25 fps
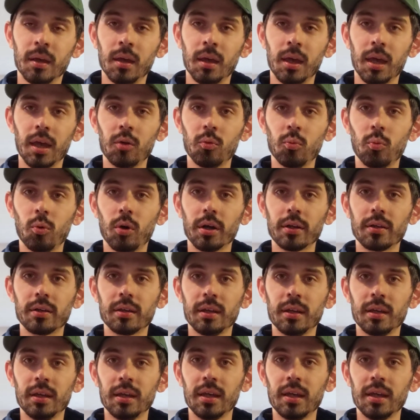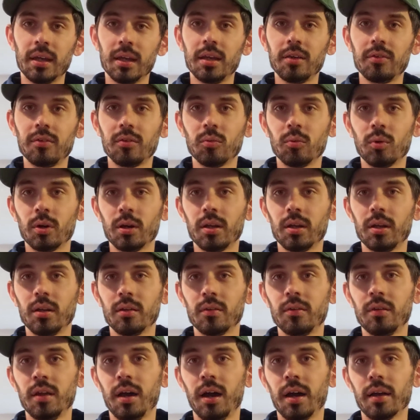in what it is and what it
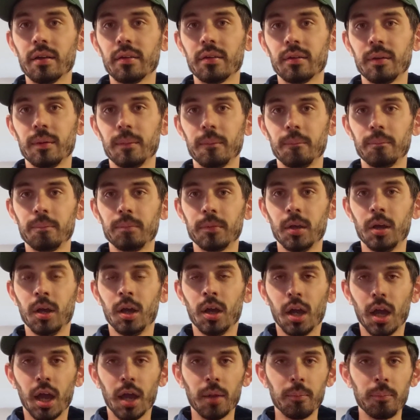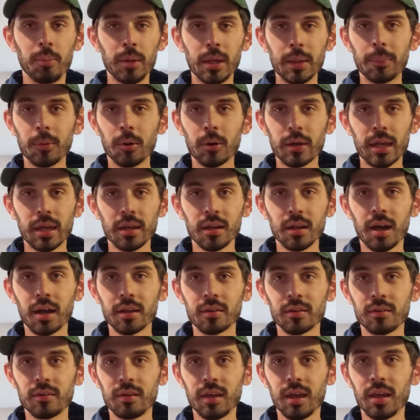is not. And people
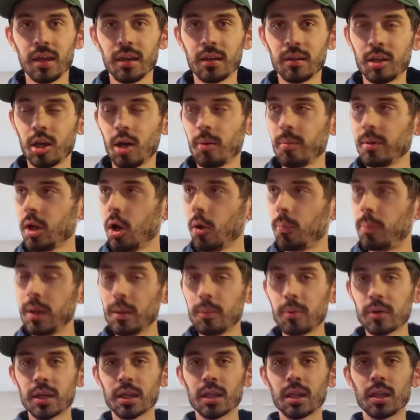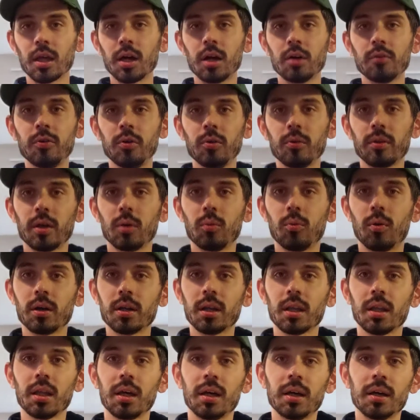cannot say and tell me, oh, people can love who they want
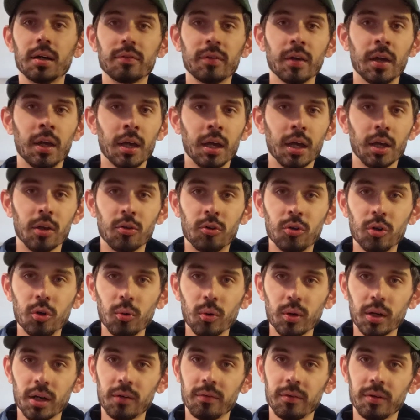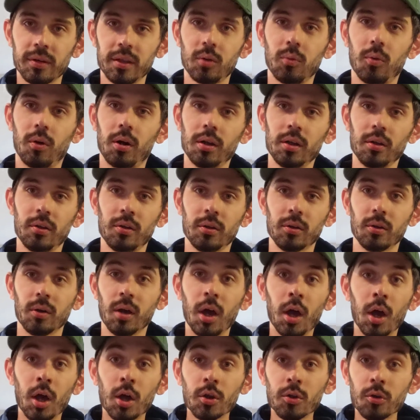to love and do whatever they want to do.
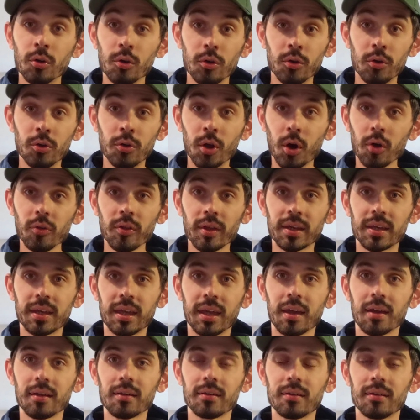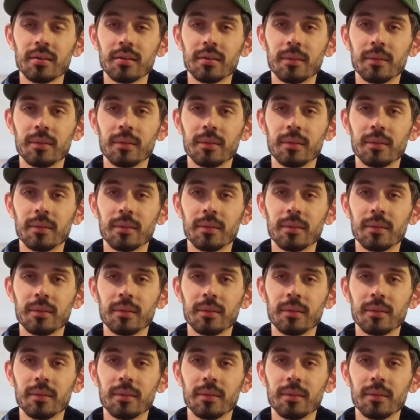No, they can't.